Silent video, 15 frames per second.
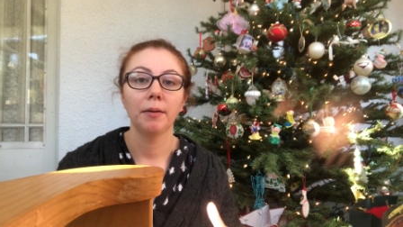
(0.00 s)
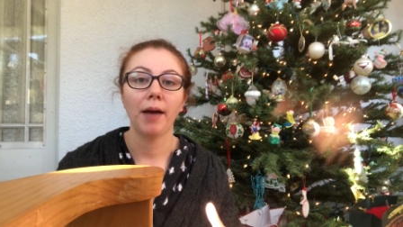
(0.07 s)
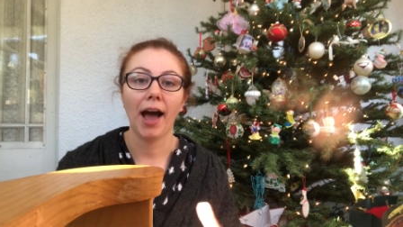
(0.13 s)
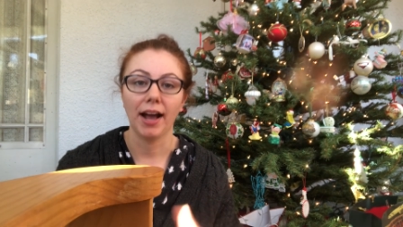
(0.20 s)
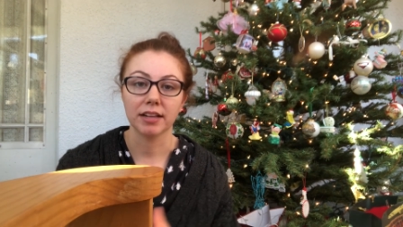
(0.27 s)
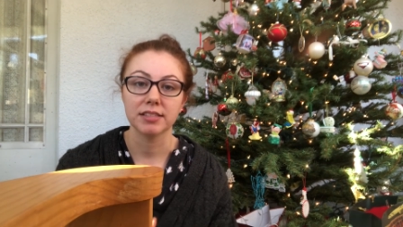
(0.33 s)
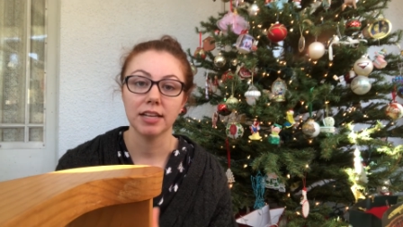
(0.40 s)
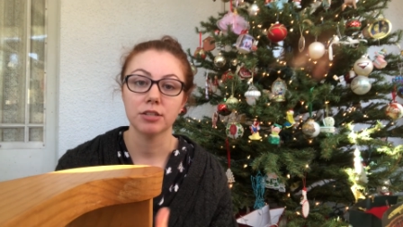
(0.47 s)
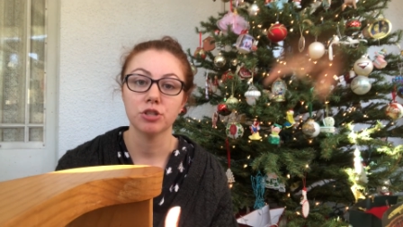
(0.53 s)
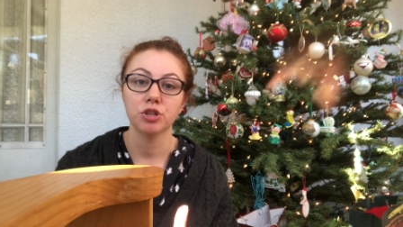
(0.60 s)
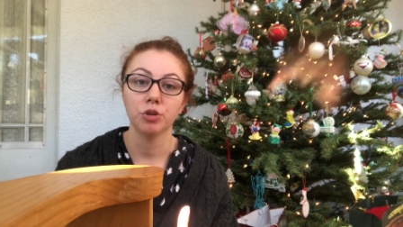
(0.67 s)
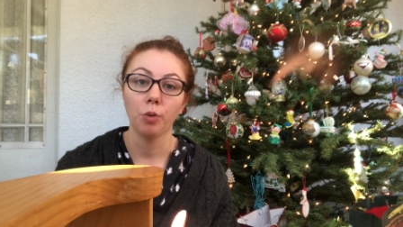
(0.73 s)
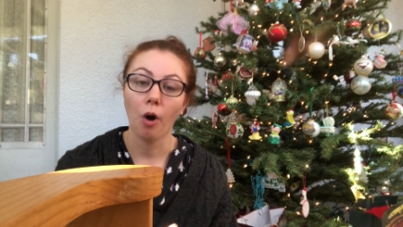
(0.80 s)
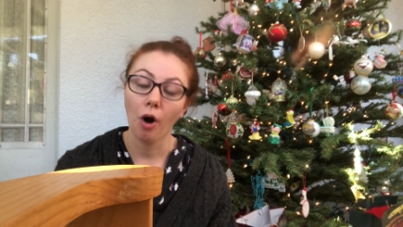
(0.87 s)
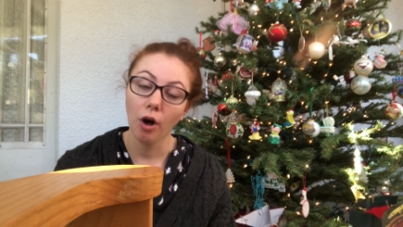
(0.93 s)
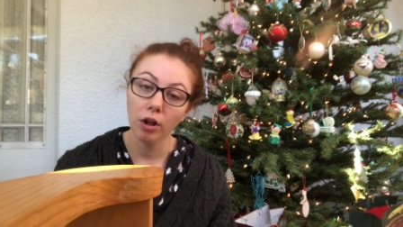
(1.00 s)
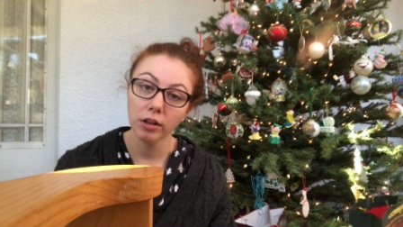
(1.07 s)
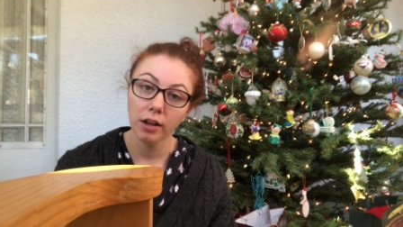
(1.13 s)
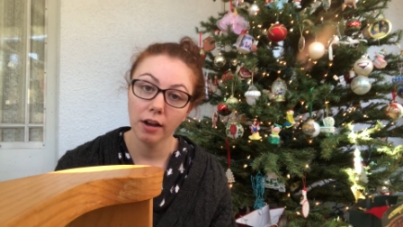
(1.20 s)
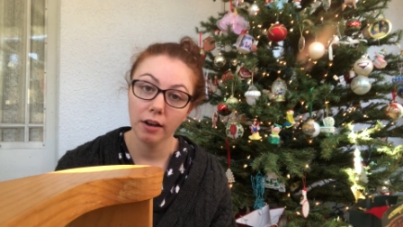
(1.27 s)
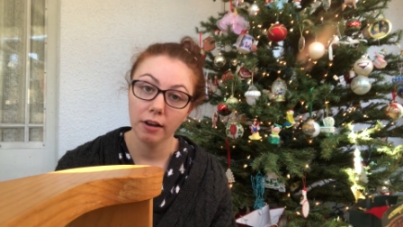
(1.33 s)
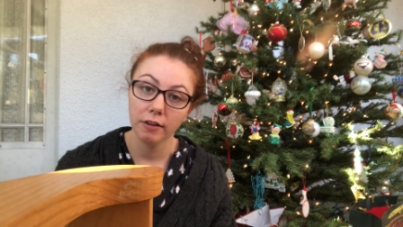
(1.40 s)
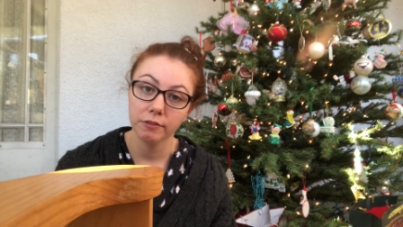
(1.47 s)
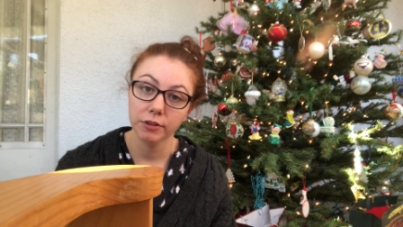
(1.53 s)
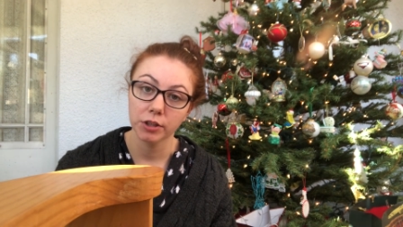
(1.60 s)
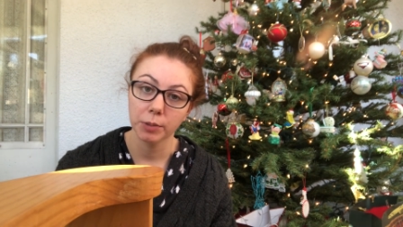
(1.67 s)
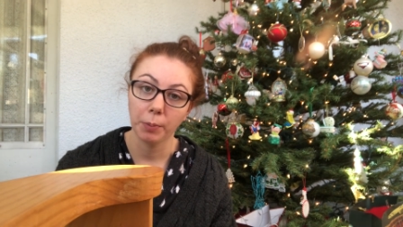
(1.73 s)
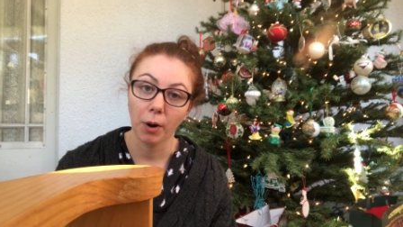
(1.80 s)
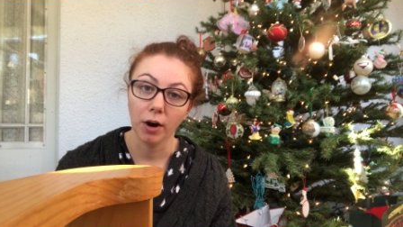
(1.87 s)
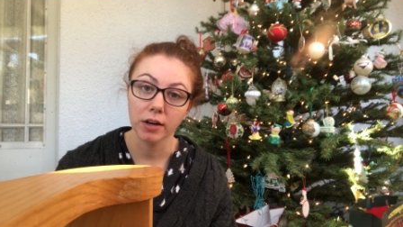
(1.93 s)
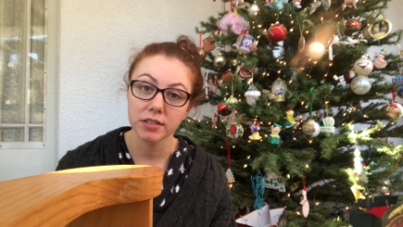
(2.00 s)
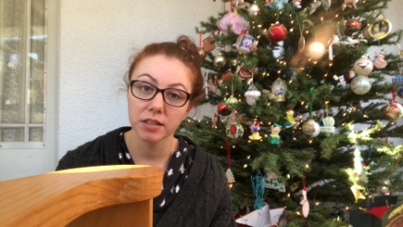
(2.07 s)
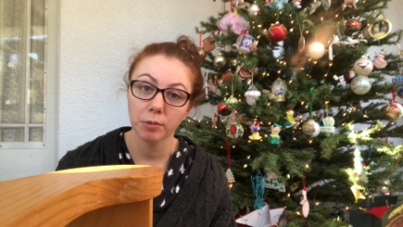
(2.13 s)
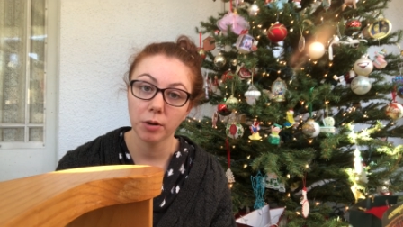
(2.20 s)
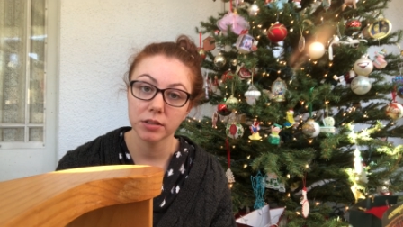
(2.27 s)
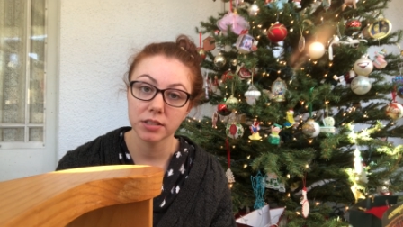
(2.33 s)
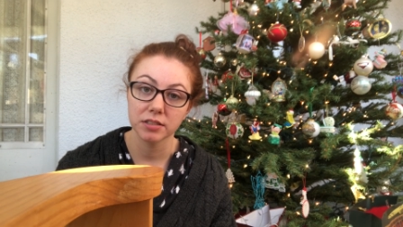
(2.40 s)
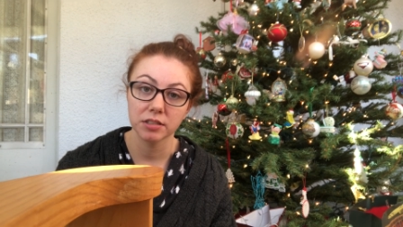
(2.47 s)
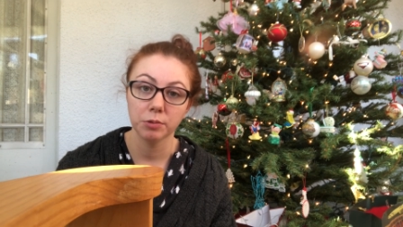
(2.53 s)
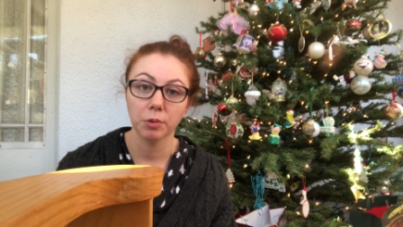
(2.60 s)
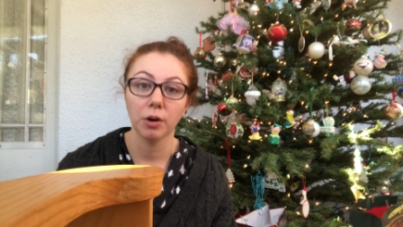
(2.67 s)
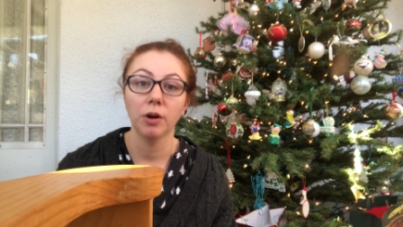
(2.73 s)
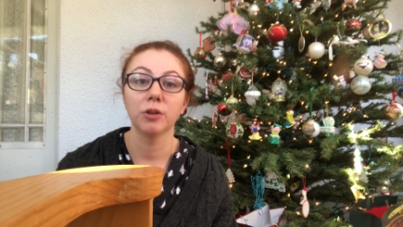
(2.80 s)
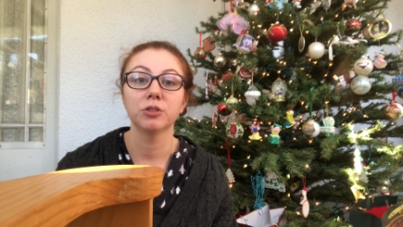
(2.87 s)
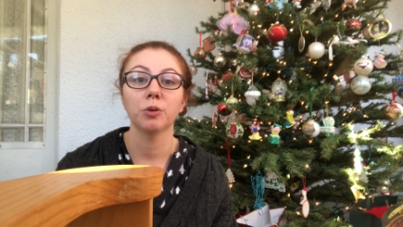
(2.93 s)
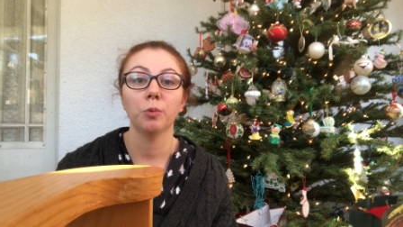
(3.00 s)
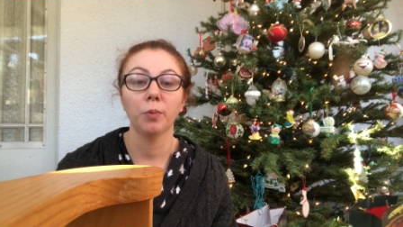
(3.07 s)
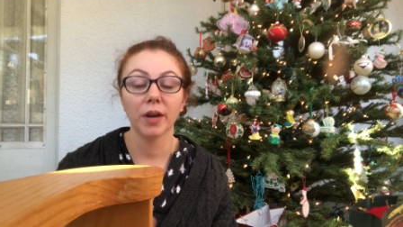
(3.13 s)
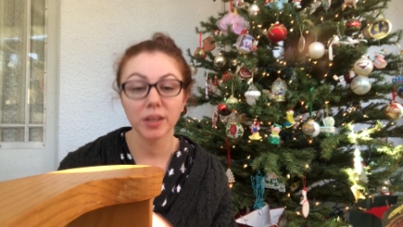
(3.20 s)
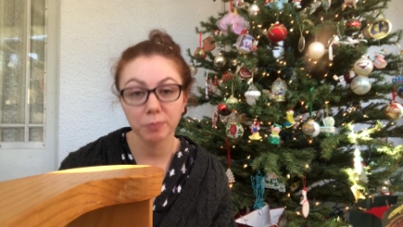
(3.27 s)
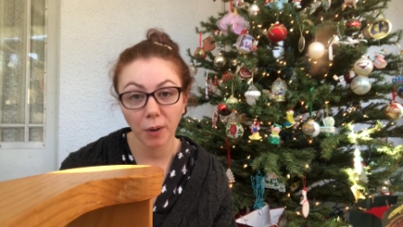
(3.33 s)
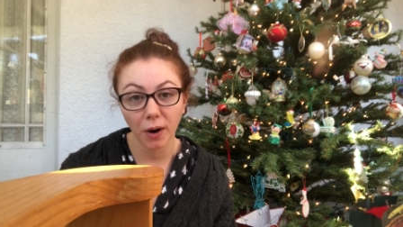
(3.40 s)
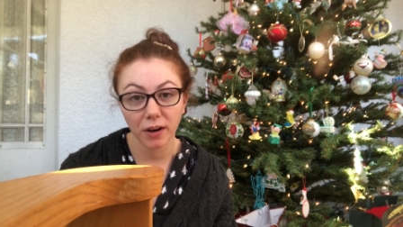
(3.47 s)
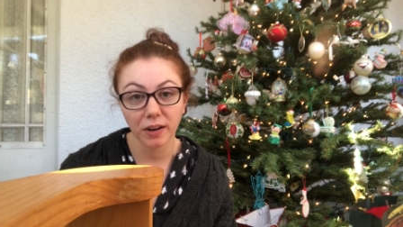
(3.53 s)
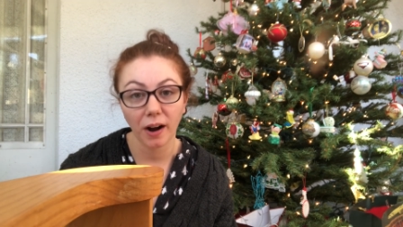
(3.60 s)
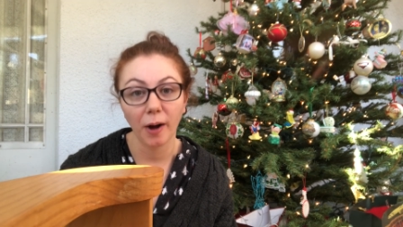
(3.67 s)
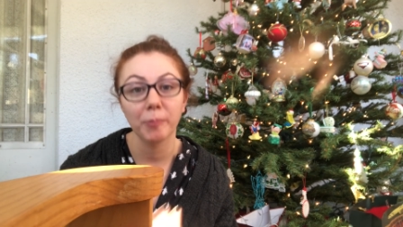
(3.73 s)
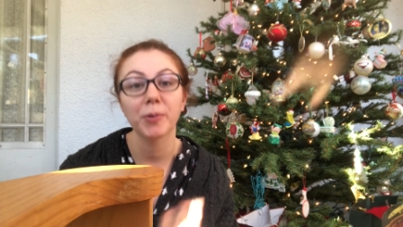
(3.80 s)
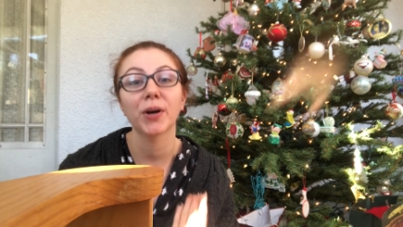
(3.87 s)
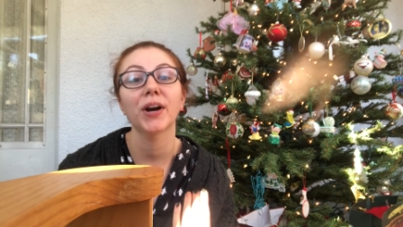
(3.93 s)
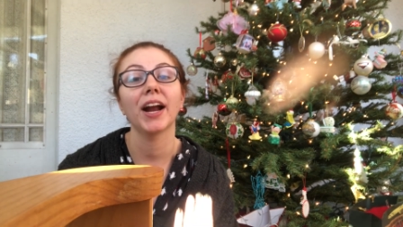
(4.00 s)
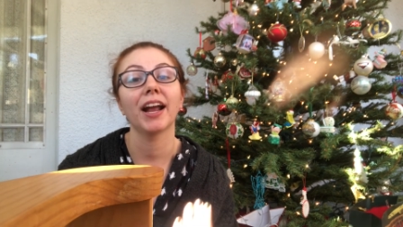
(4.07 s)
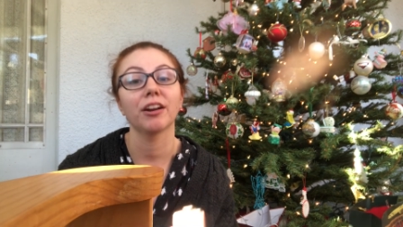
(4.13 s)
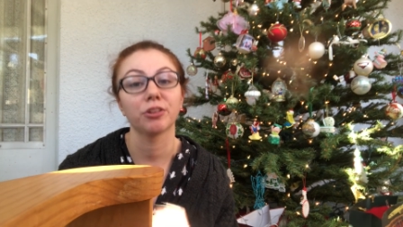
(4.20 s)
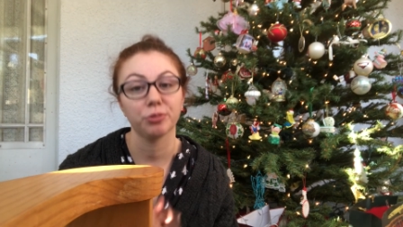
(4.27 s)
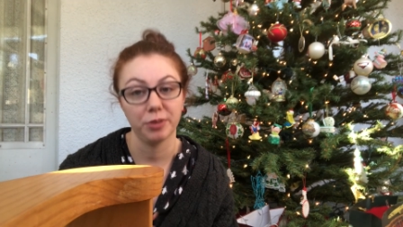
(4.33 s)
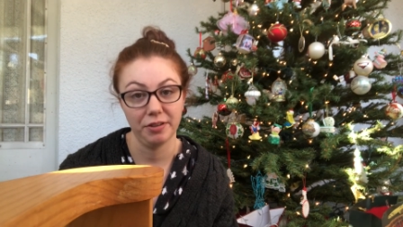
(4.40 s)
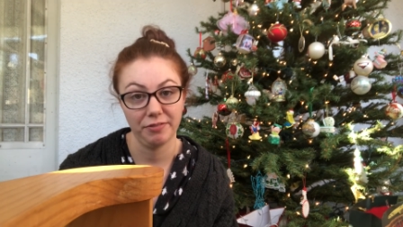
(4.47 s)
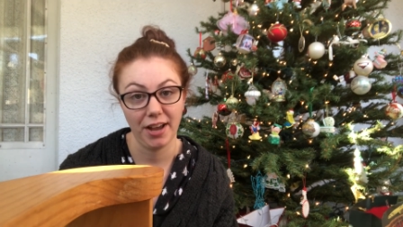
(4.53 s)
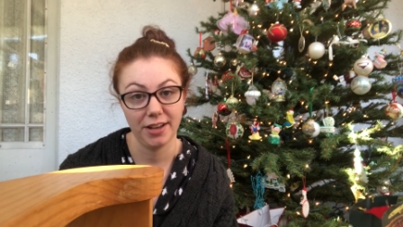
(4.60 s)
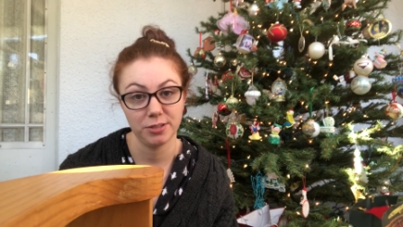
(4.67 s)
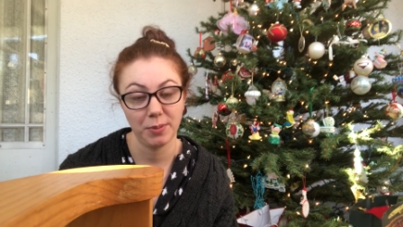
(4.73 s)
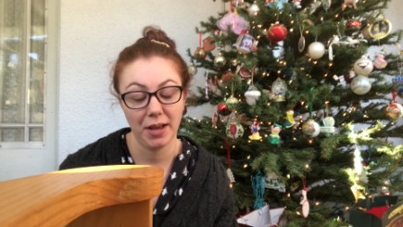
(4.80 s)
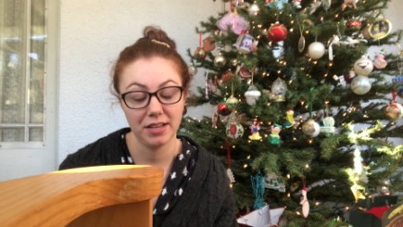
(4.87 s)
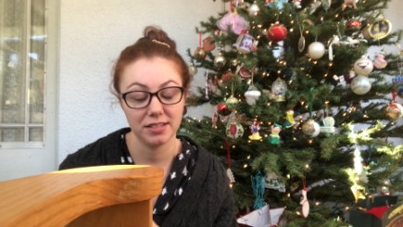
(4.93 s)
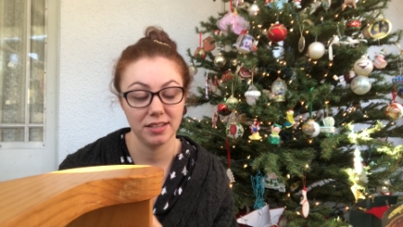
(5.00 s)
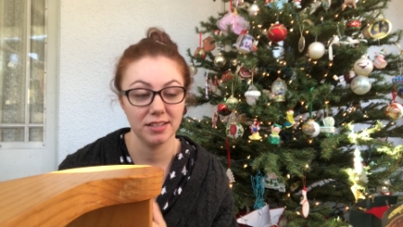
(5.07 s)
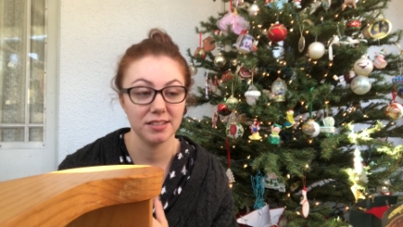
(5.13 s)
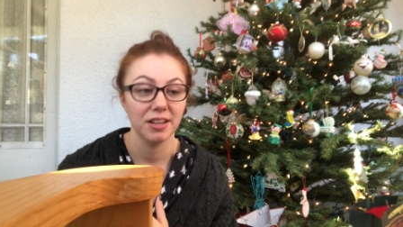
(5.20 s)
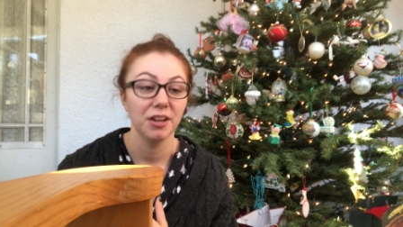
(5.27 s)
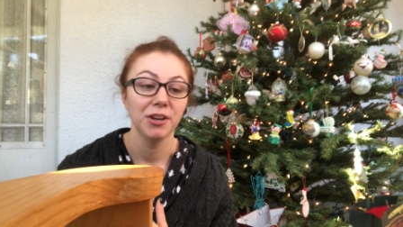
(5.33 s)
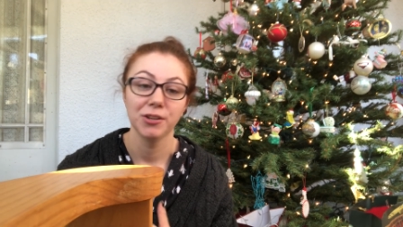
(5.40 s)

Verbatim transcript: access to all of the parks at Walt Disney World with Park Hopper and three Fast Passes.